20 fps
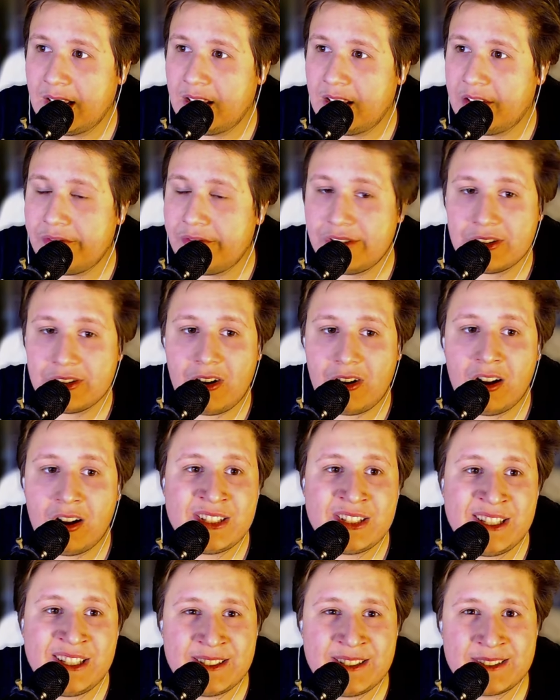with all
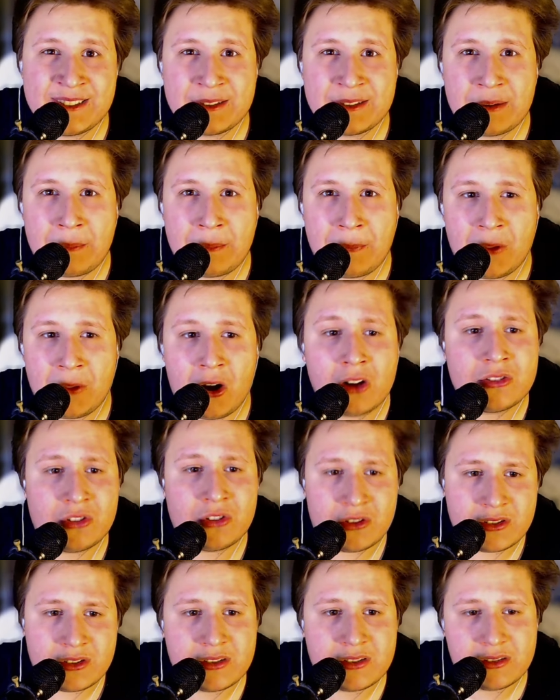these
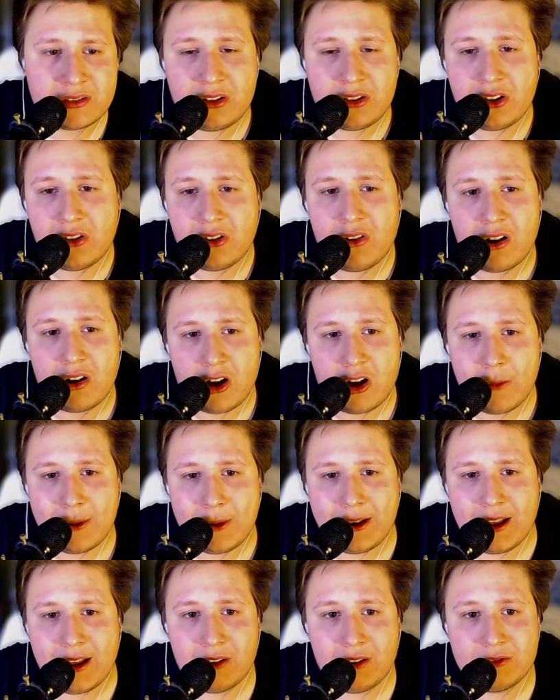others, you know, are
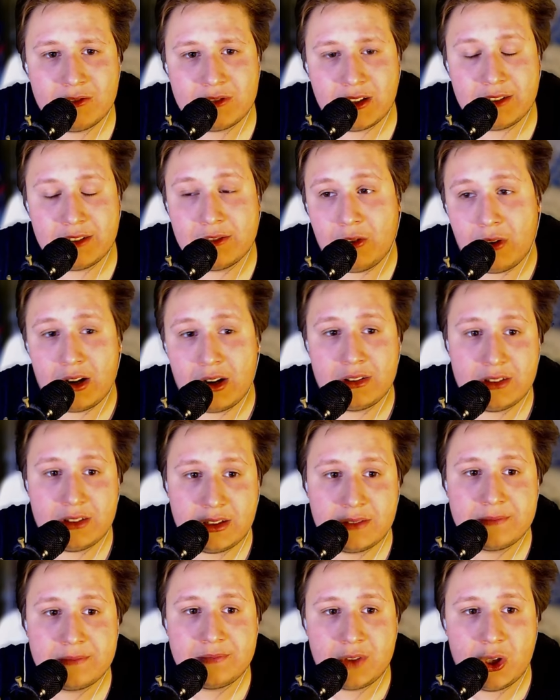coming out and
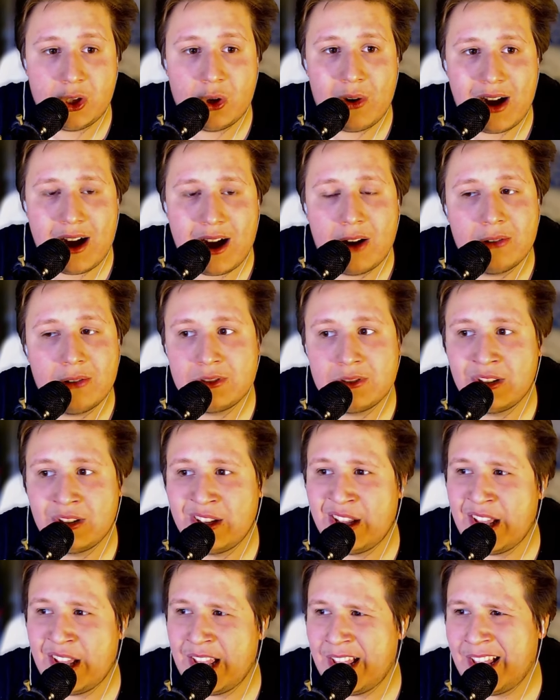already, you know, out,
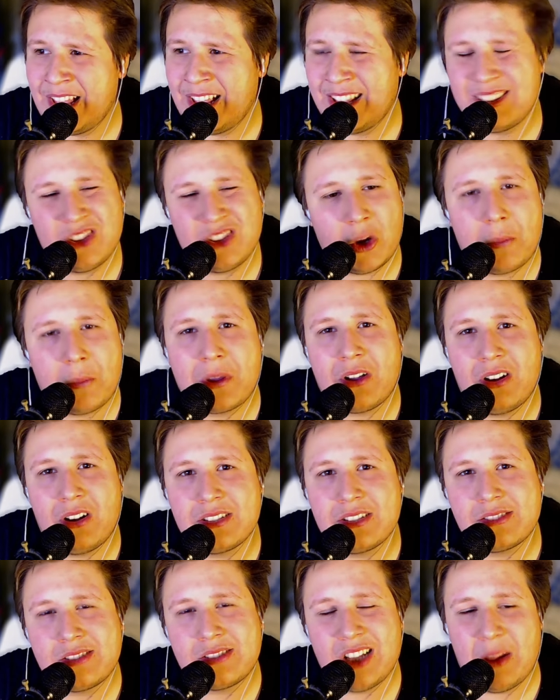Dropical
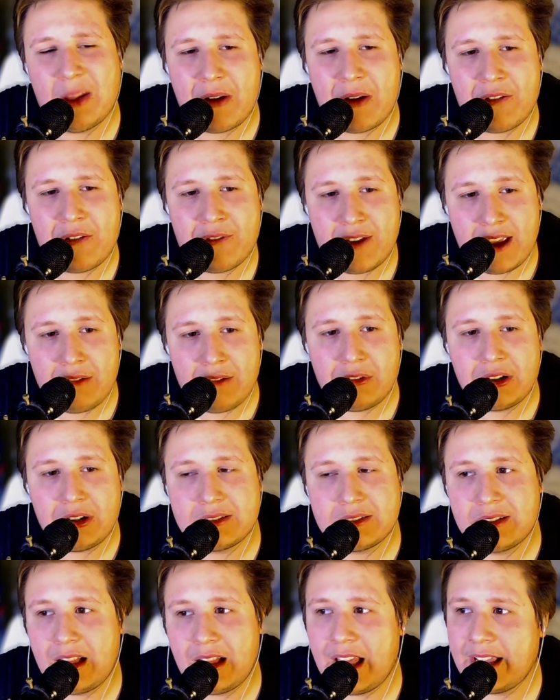is still my
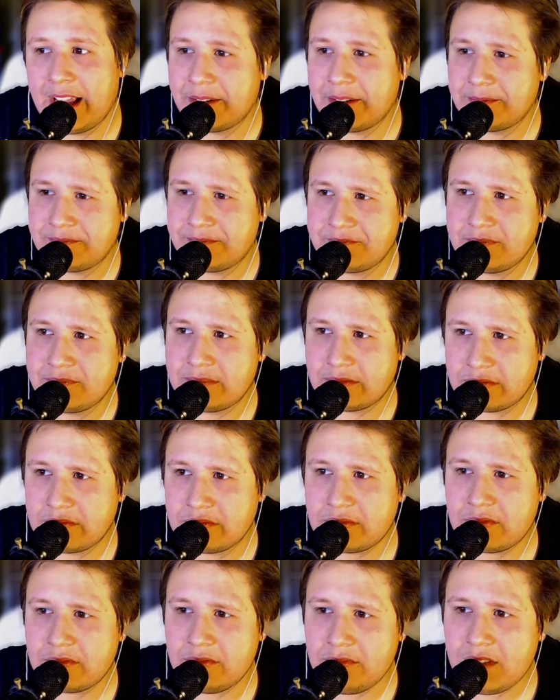favorite. Like,
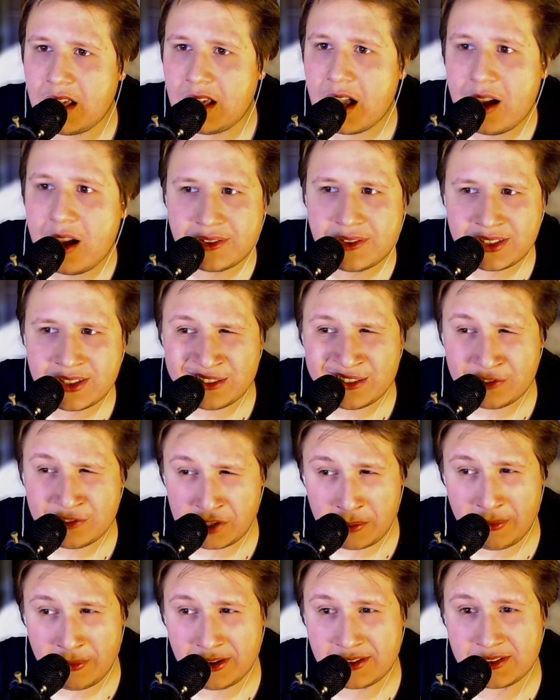I've seen
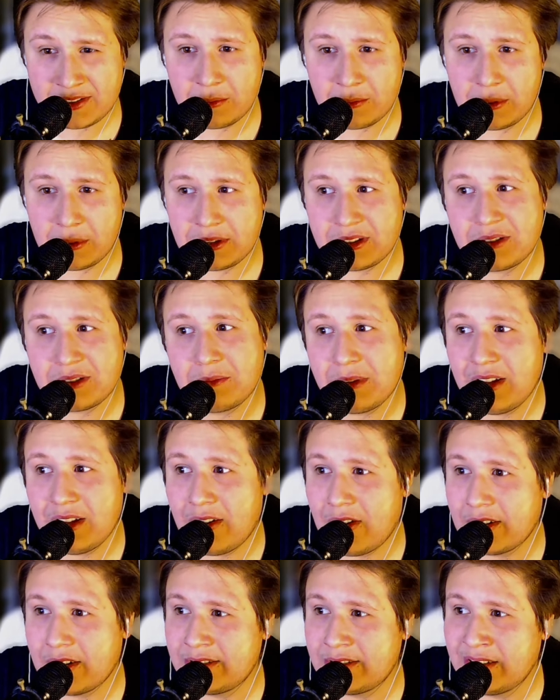Remix versus
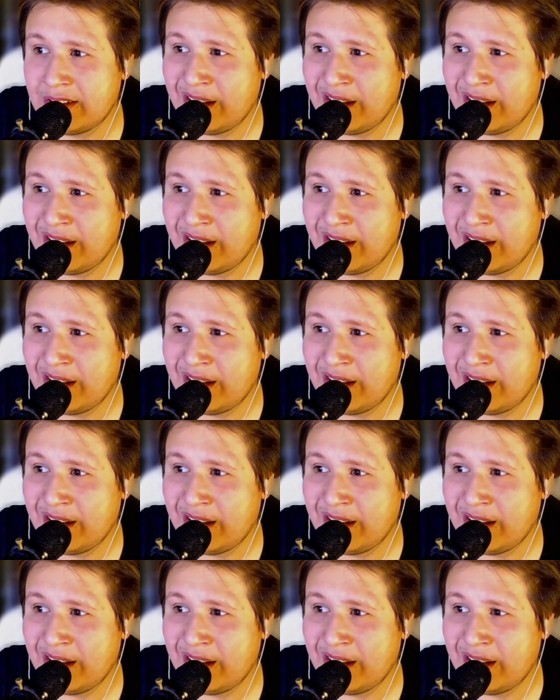B-Art,